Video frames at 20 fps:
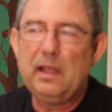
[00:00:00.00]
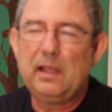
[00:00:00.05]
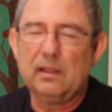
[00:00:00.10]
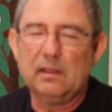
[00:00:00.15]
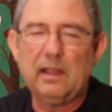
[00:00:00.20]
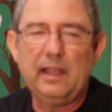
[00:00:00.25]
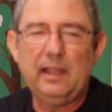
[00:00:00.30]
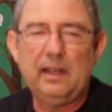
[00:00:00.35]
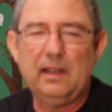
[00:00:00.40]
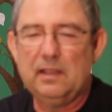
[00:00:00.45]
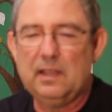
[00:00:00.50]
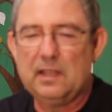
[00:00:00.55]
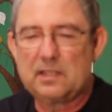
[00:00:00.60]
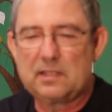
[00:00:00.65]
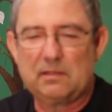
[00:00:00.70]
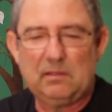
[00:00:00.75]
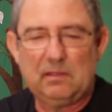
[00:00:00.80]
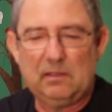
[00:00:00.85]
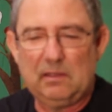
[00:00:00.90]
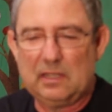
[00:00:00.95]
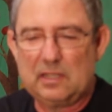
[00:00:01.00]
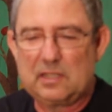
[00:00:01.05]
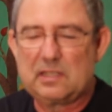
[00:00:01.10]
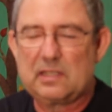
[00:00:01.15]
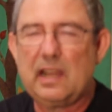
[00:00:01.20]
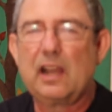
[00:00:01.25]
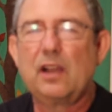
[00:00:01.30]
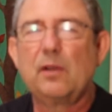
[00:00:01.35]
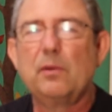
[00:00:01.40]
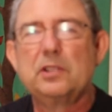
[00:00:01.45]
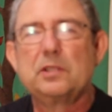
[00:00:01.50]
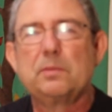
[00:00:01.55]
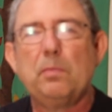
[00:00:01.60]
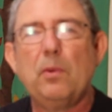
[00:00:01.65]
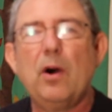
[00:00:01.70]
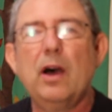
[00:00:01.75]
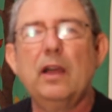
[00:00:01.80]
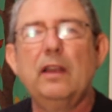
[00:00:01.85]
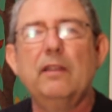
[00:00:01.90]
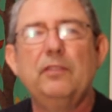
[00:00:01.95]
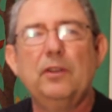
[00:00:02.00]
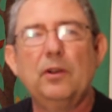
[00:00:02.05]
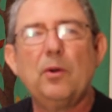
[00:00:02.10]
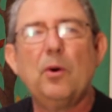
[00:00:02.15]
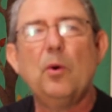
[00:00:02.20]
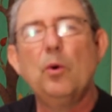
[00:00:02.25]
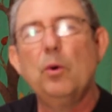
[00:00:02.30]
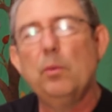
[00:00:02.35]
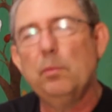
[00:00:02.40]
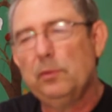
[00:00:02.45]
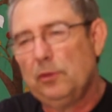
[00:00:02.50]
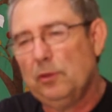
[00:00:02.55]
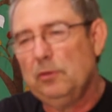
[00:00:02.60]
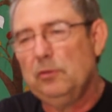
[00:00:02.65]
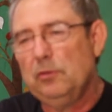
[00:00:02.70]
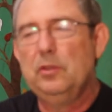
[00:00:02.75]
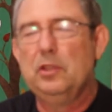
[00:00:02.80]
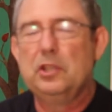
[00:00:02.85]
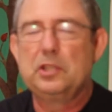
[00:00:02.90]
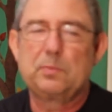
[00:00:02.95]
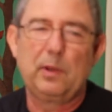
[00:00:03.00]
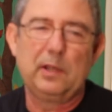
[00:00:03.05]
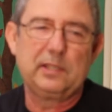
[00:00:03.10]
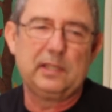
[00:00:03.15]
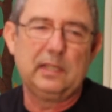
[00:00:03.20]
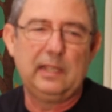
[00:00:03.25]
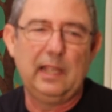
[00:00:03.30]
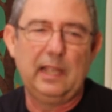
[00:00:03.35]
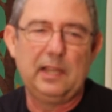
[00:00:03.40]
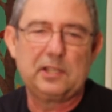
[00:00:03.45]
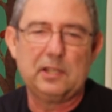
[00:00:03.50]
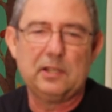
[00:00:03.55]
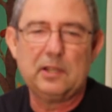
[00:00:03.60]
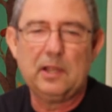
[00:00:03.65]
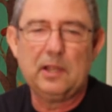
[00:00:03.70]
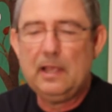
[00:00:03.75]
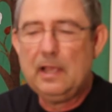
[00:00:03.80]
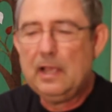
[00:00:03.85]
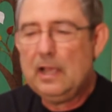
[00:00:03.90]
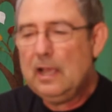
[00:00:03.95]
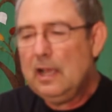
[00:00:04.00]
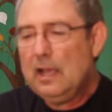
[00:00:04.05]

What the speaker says: make light of this sacred spot of their home to do this presentation.